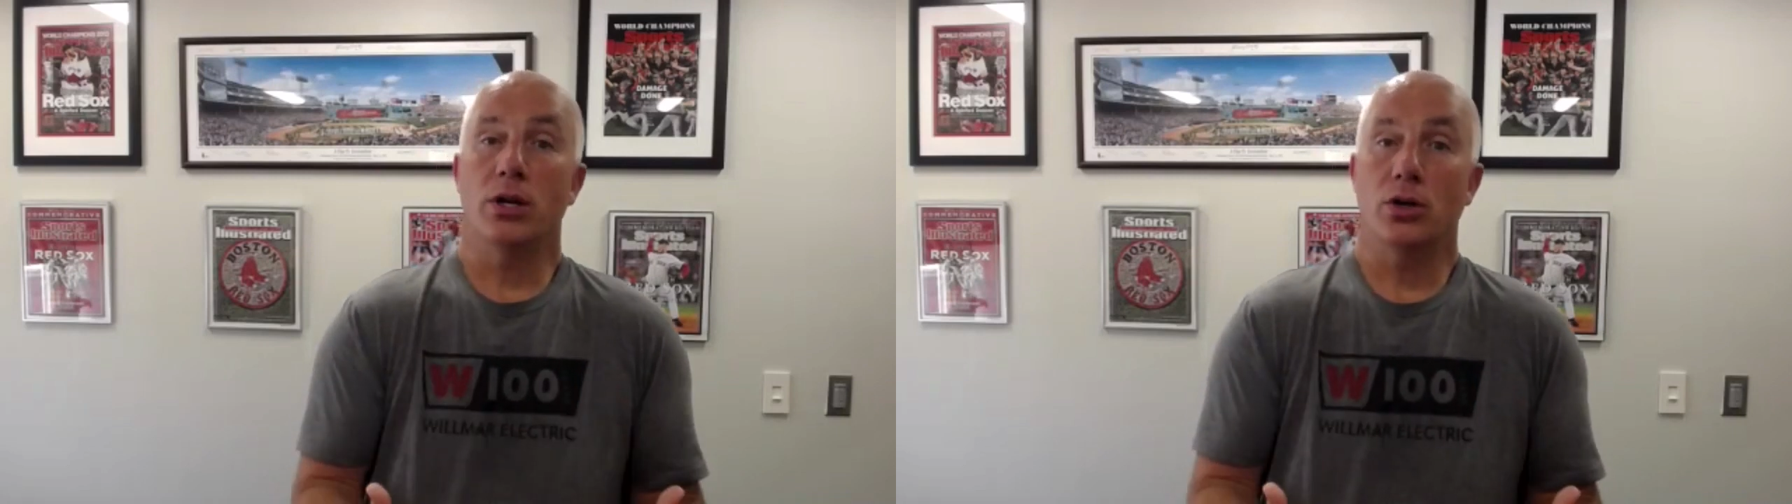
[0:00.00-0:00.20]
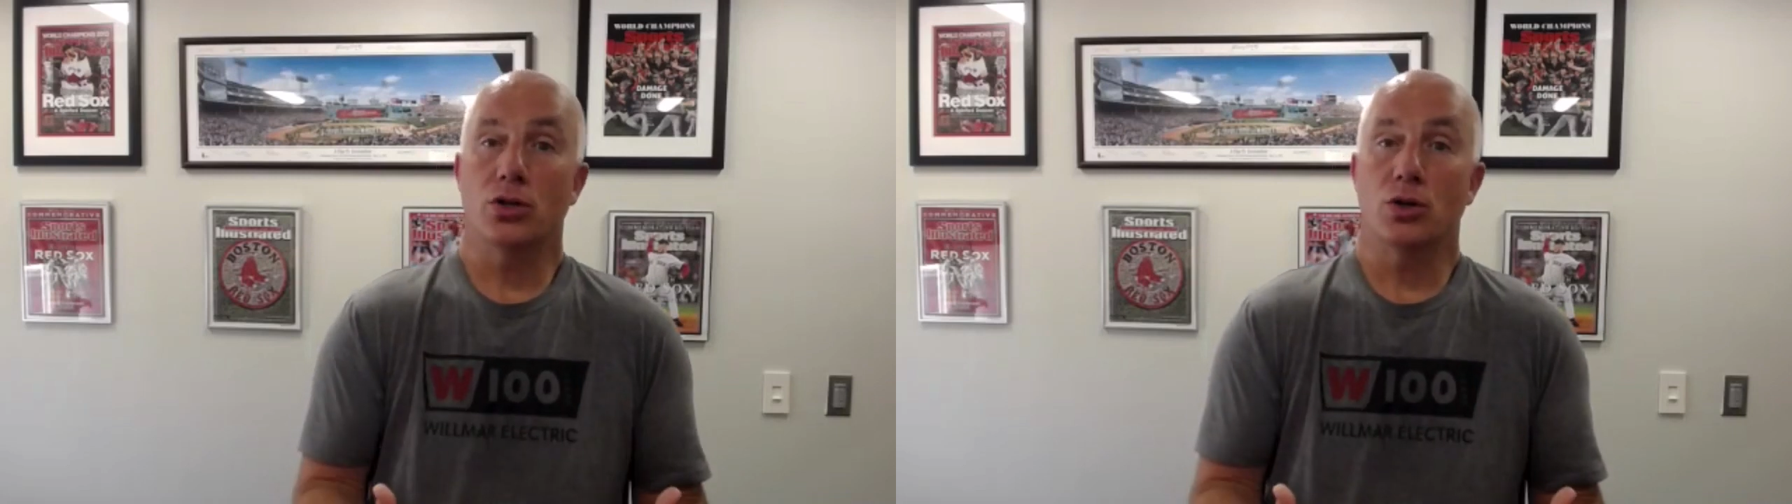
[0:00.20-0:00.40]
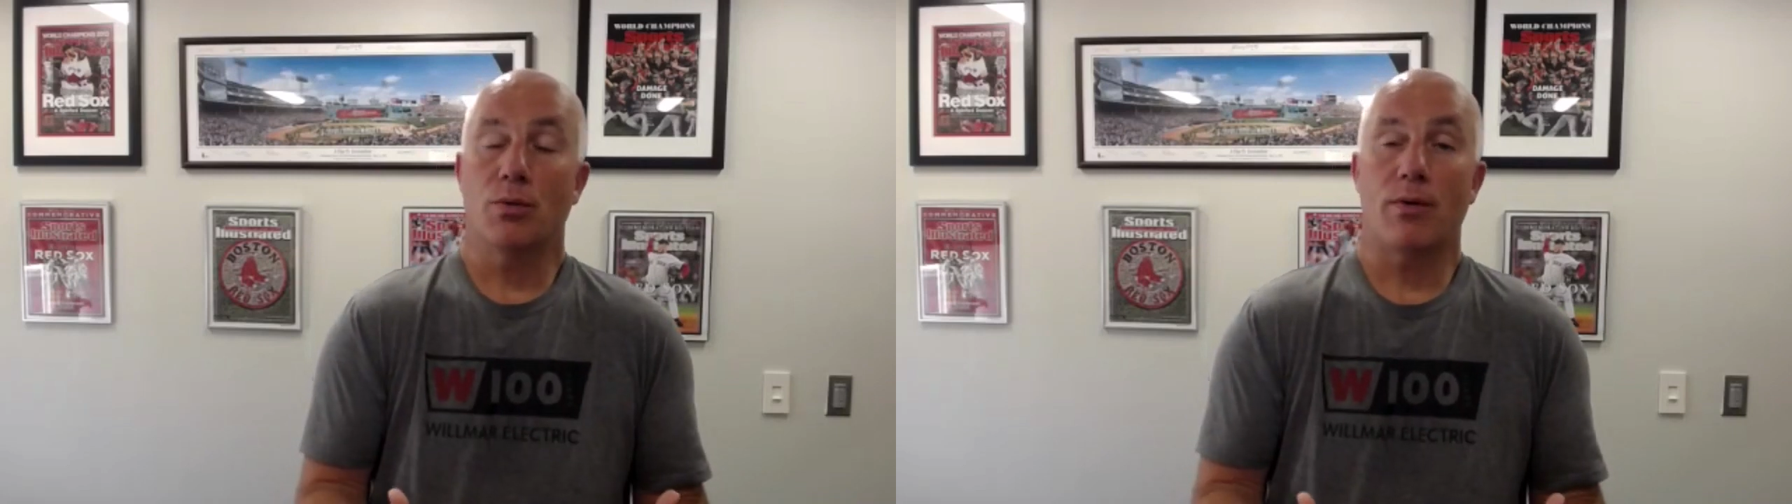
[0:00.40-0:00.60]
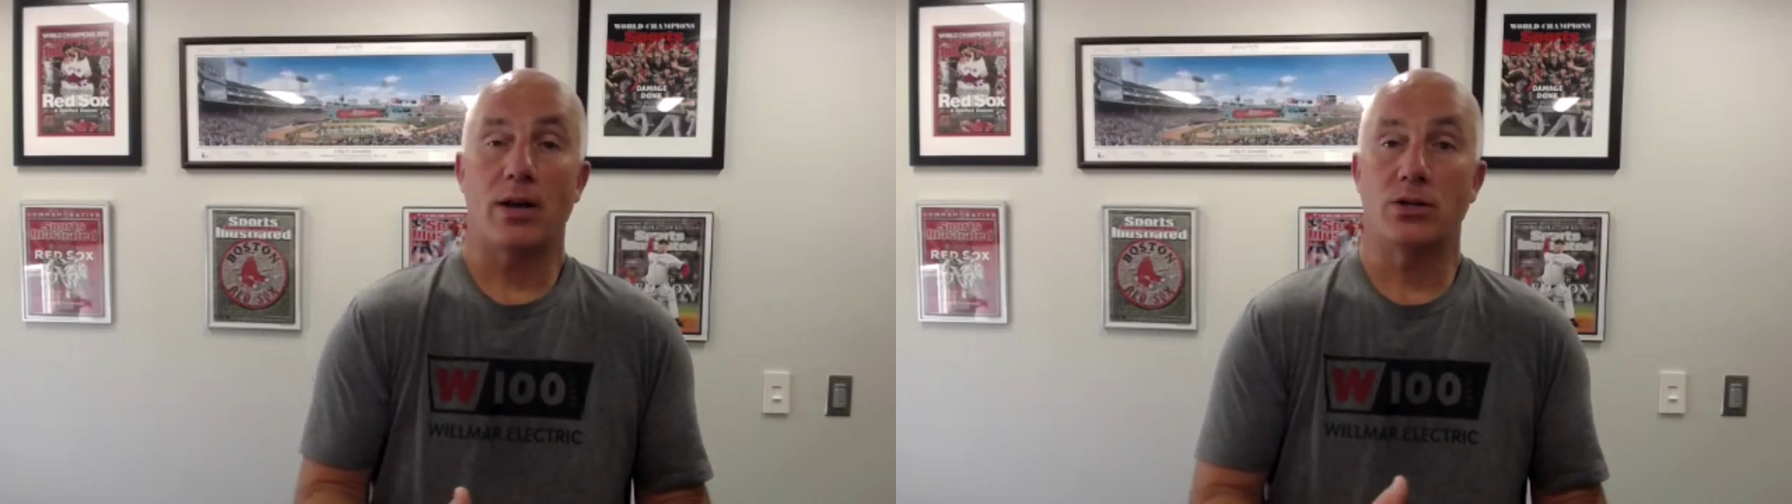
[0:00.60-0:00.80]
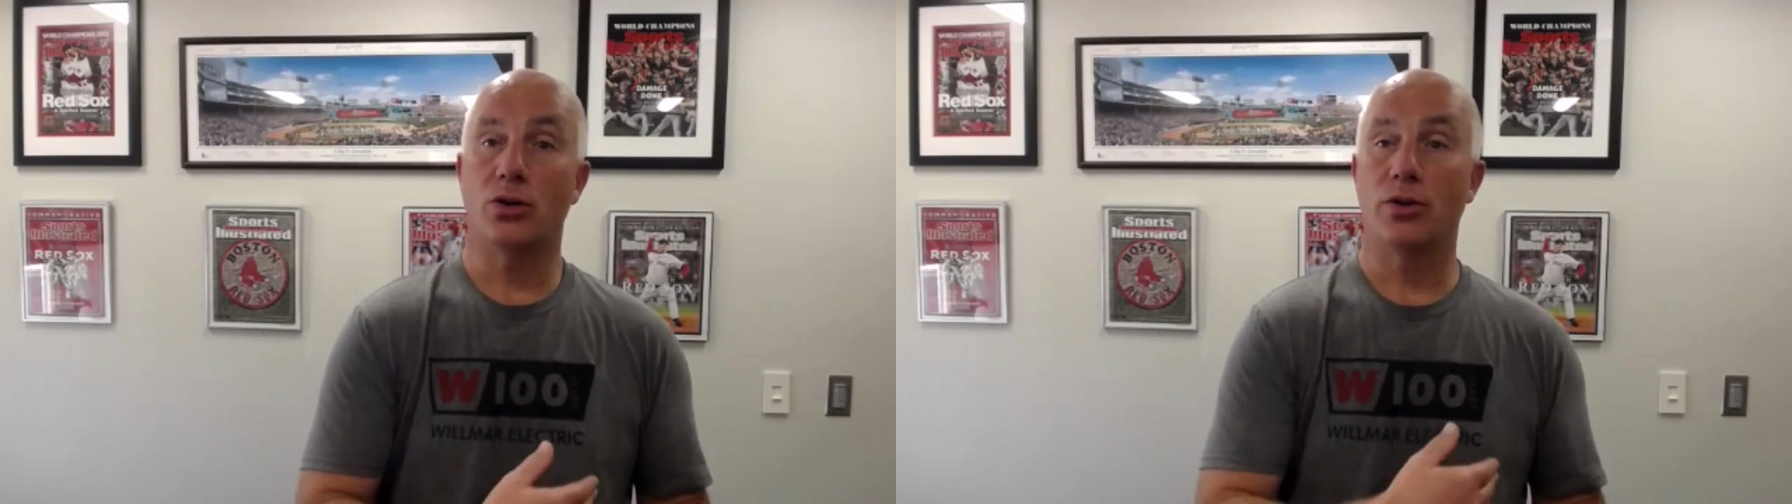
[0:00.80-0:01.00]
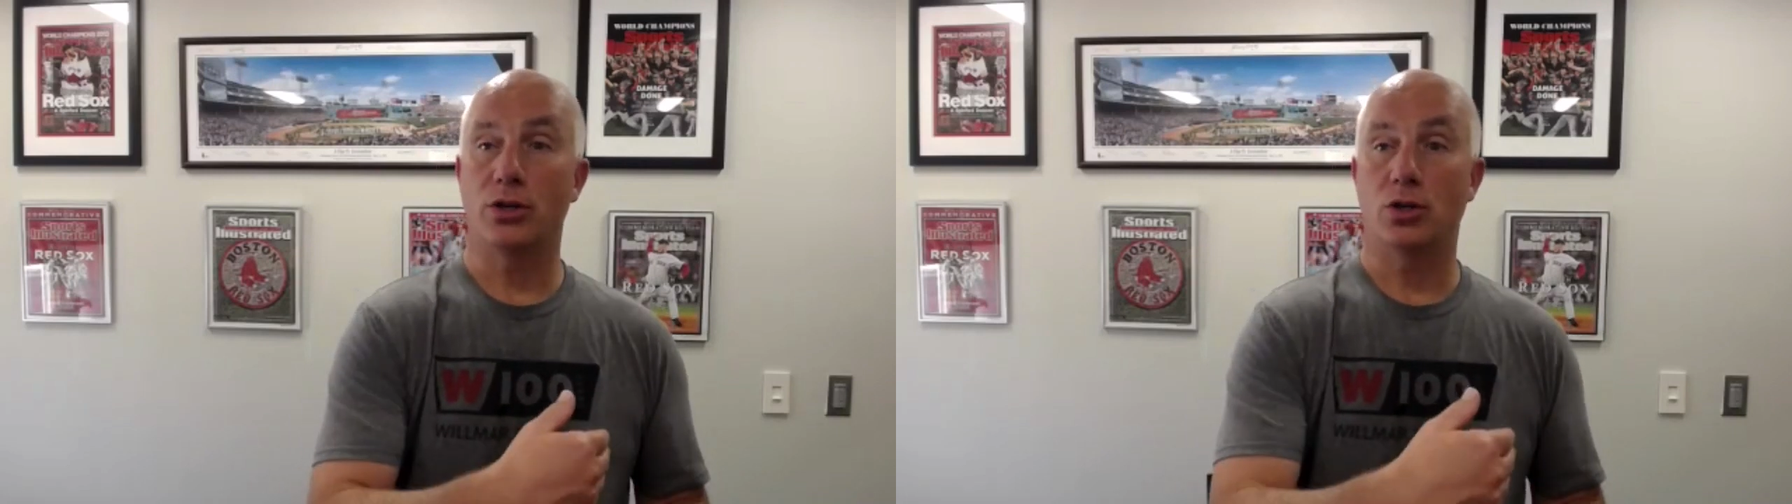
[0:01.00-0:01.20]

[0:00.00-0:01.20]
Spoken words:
it to your supervisor that